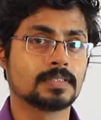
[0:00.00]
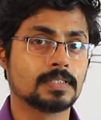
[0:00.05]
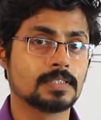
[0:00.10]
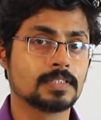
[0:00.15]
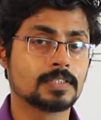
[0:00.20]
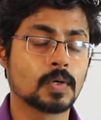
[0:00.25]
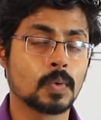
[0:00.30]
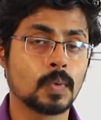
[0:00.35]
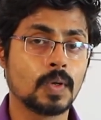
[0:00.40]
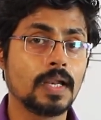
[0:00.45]
This
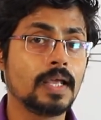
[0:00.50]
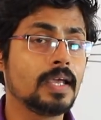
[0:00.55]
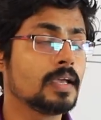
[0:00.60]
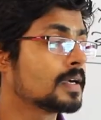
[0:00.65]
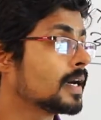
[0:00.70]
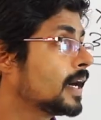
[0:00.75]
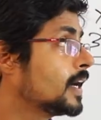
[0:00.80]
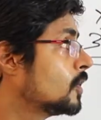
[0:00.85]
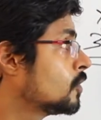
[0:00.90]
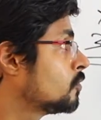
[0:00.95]
is the only
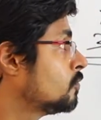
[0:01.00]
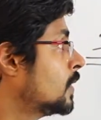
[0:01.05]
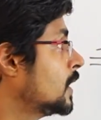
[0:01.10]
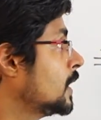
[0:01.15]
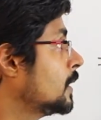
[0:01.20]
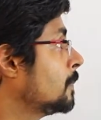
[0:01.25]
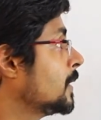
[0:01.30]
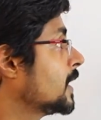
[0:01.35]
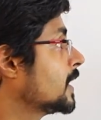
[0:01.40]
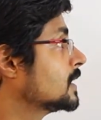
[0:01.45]
kind of
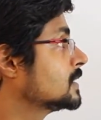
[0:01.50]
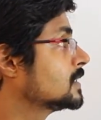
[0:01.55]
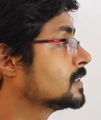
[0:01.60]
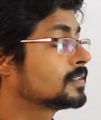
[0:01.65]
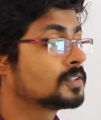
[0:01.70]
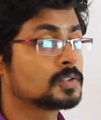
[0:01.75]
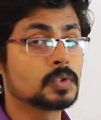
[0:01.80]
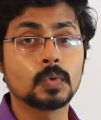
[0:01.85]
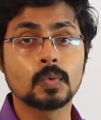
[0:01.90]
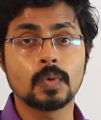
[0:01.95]

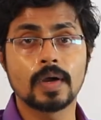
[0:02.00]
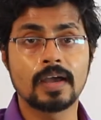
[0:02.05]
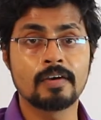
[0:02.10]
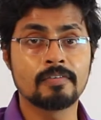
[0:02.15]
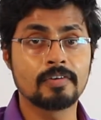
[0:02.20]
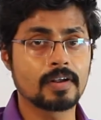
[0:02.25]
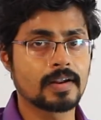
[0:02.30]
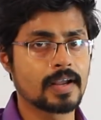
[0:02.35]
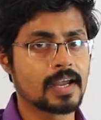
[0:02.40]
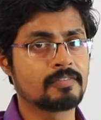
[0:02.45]
multiplications you
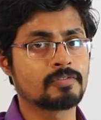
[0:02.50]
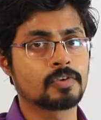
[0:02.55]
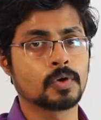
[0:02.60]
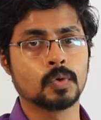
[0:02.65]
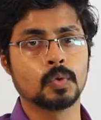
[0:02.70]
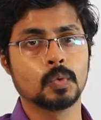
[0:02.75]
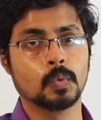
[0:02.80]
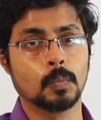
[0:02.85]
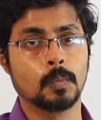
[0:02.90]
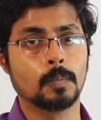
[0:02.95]
ever have to
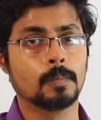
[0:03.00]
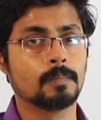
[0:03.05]
do.